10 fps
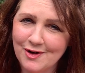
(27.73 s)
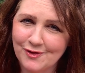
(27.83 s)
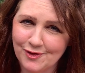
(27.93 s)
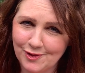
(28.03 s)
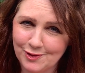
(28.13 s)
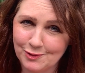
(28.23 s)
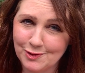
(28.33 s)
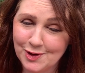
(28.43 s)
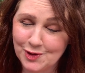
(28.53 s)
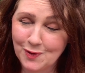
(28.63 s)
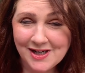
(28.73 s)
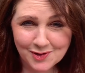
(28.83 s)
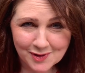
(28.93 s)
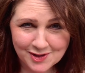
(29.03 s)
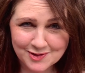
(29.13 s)
Frugal
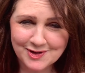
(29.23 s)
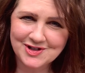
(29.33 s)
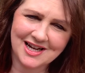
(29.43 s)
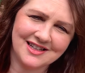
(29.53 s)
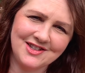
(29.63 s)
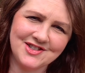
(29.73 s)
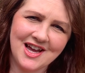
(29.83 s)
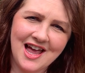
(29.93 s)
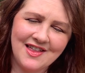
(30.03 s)
2022 challenge